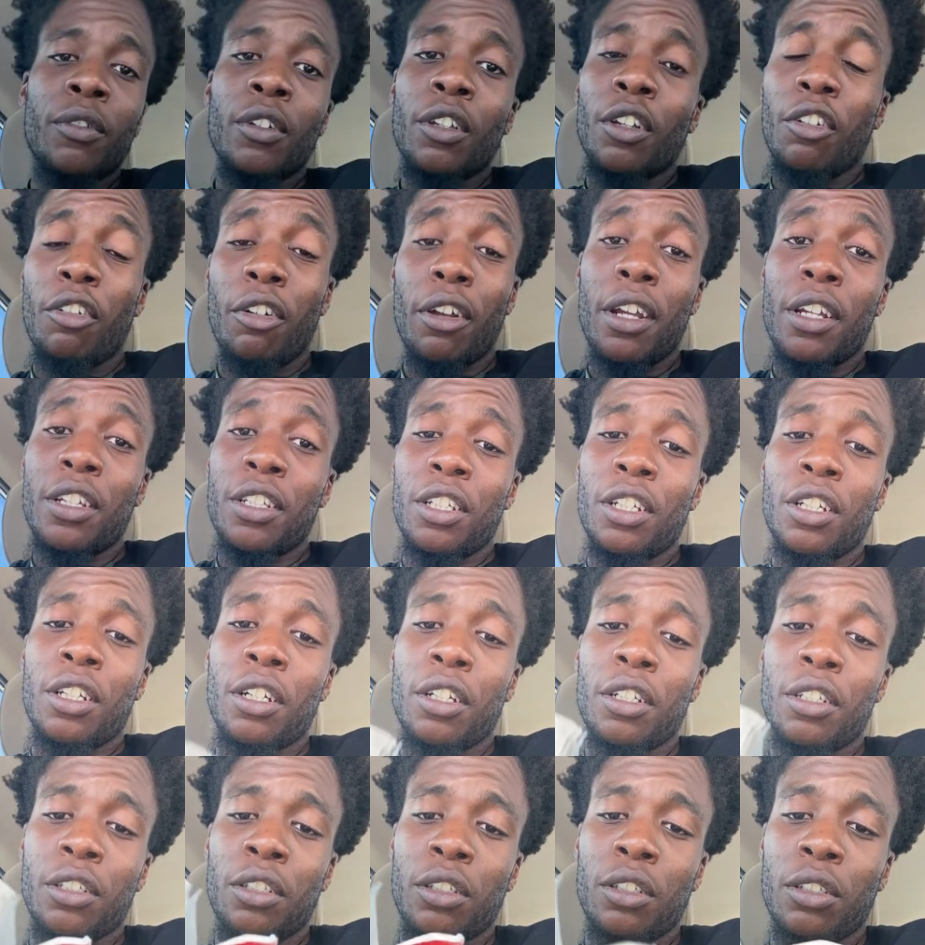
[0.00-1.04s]
Crazy
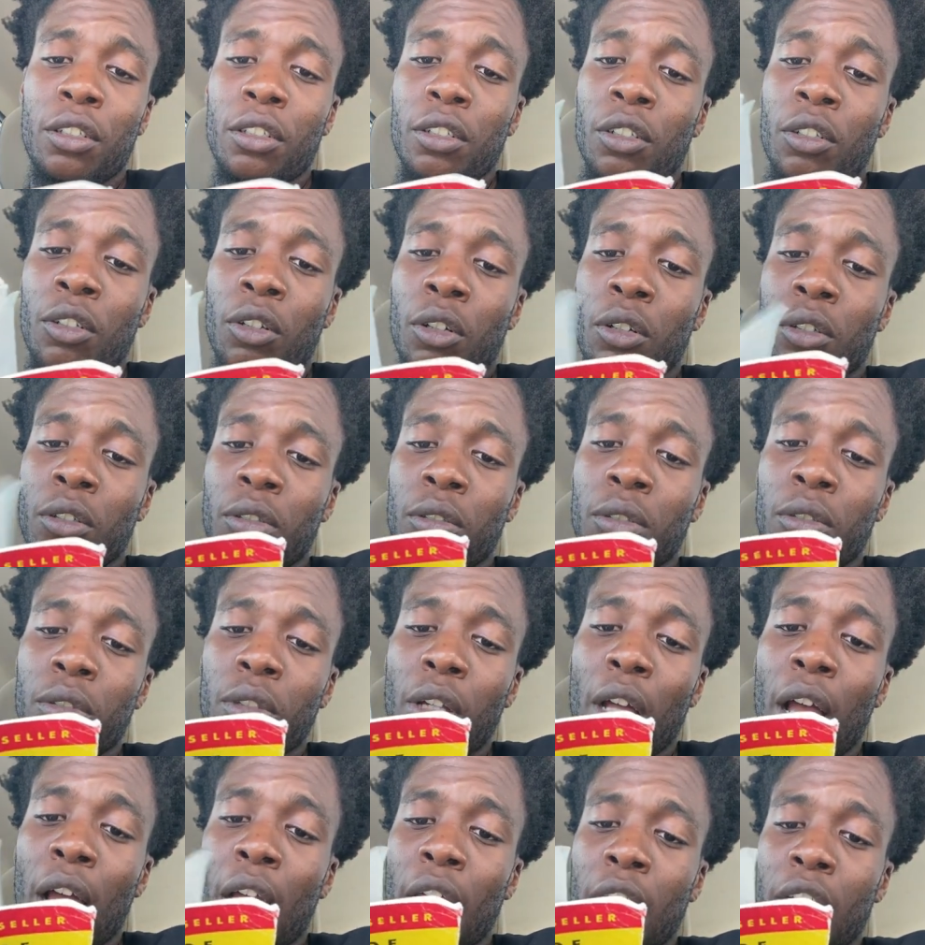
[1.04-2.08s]
because,
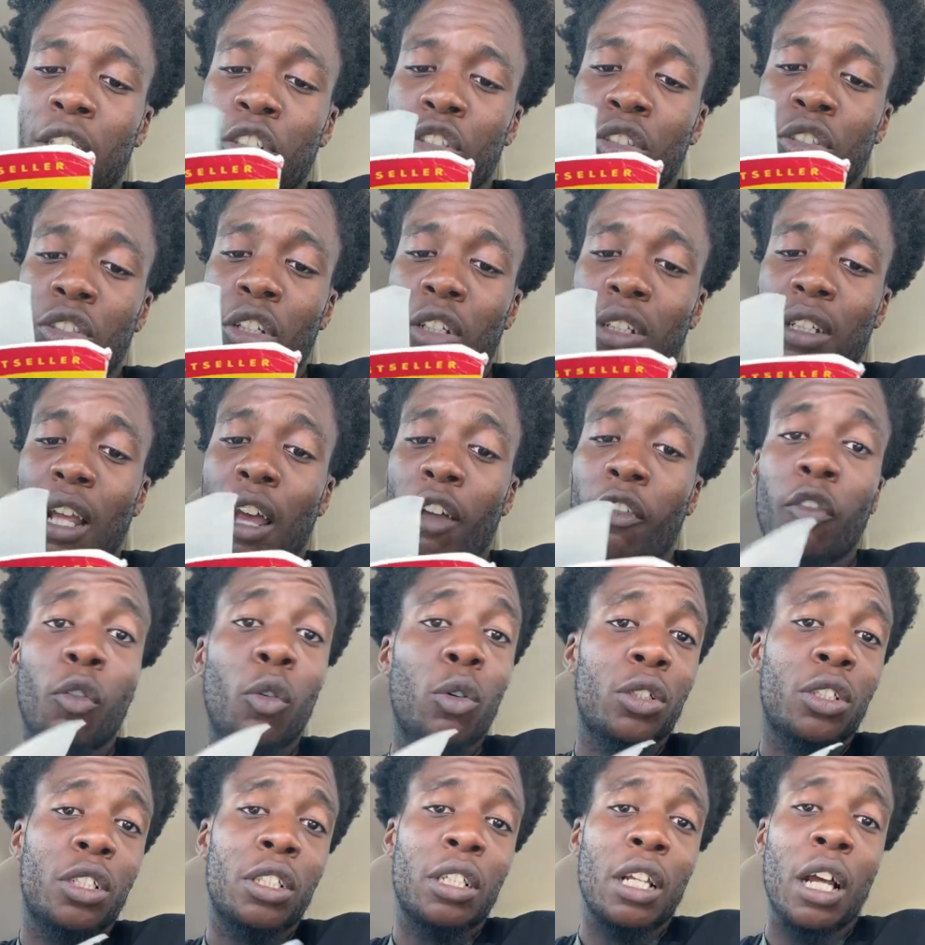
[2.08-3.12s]
I took that
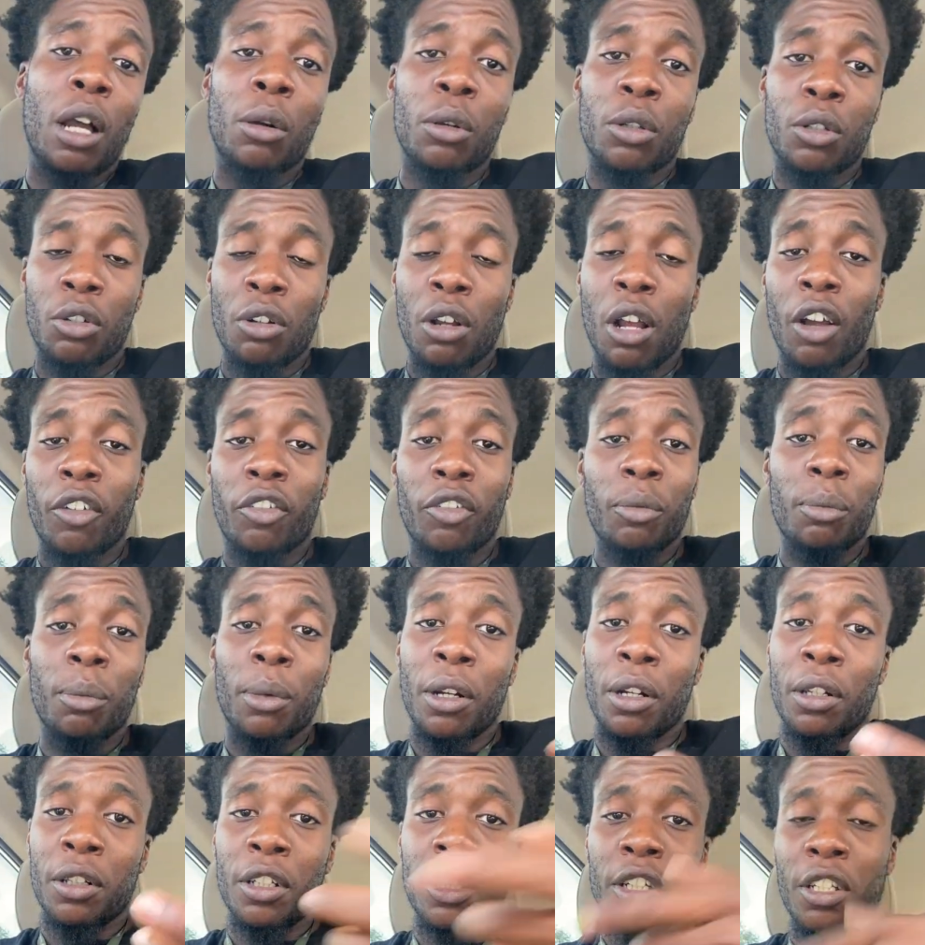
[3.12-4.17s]
14-hour drive from
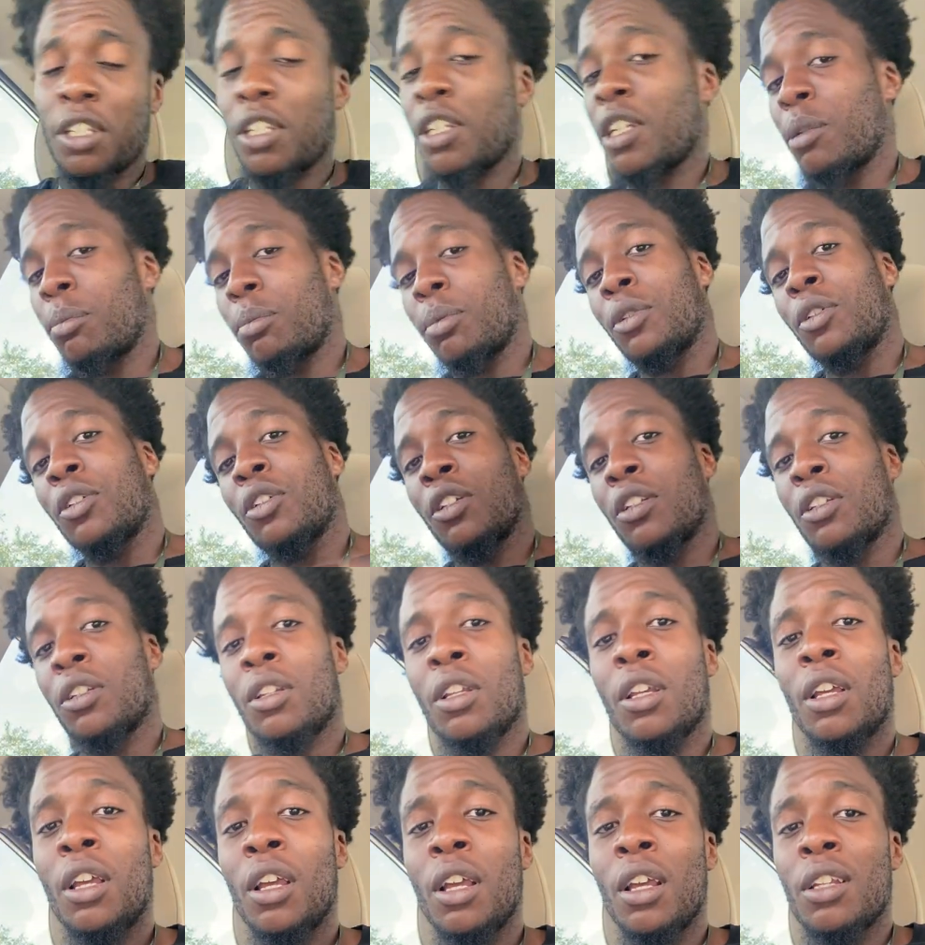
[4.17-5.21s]
Maryland to Tampa. You
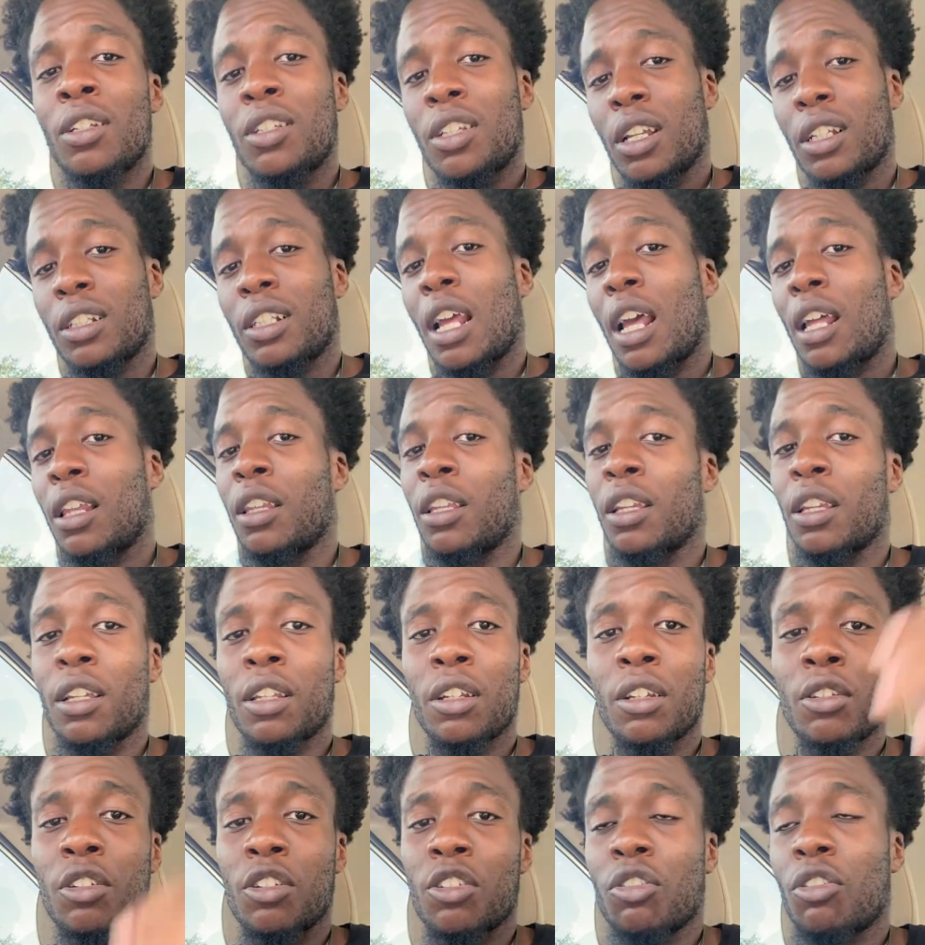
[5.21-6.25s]
can check that link in
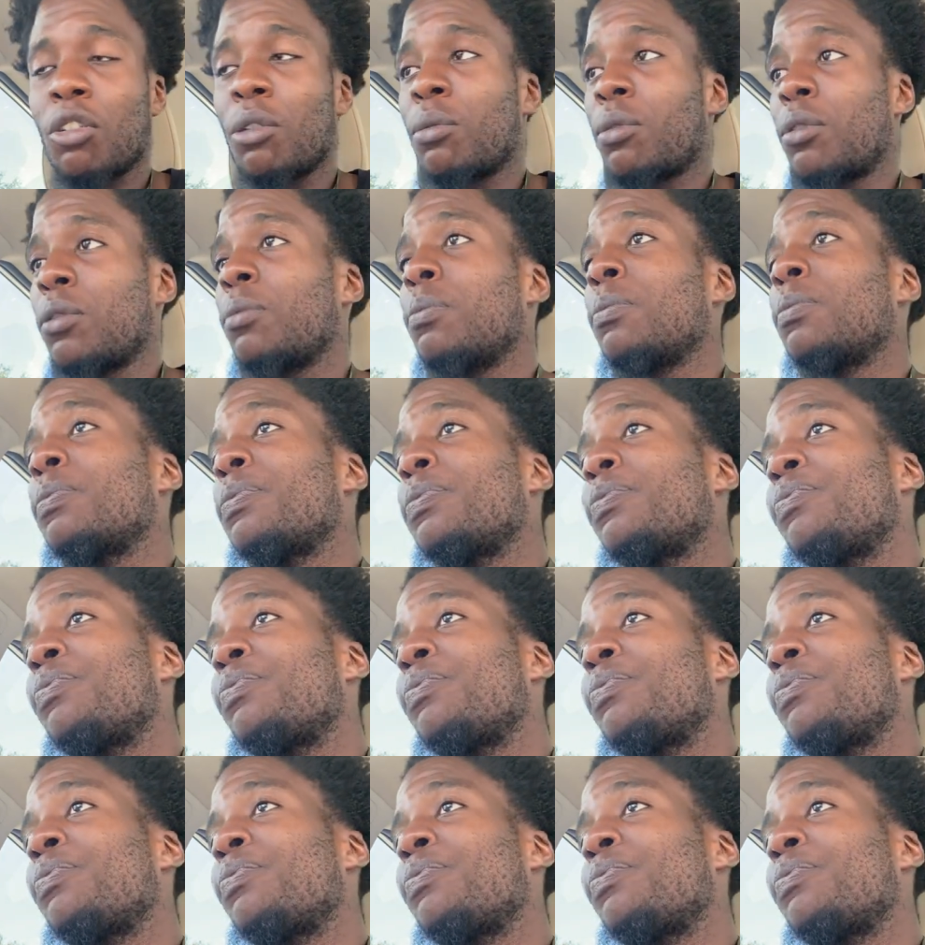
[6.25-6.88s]
the description.